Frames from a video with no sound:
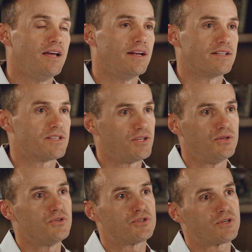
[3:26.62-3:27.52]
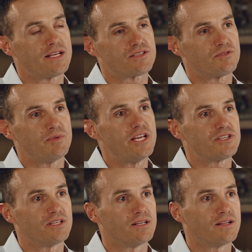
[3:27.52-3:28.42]
And it's a huge
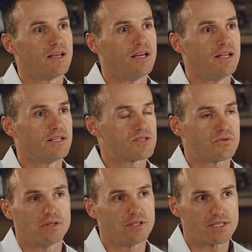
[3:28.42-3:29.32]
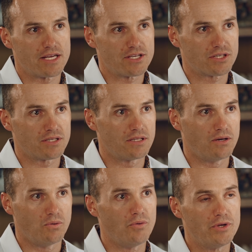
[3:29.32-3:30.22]
transformation, and it's a realization
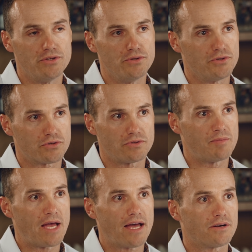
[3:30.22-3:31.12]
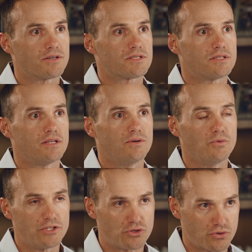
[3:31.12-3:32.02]
that what we do truly matters, that
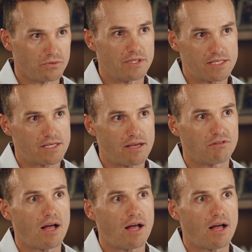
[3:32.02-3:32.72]
we truly save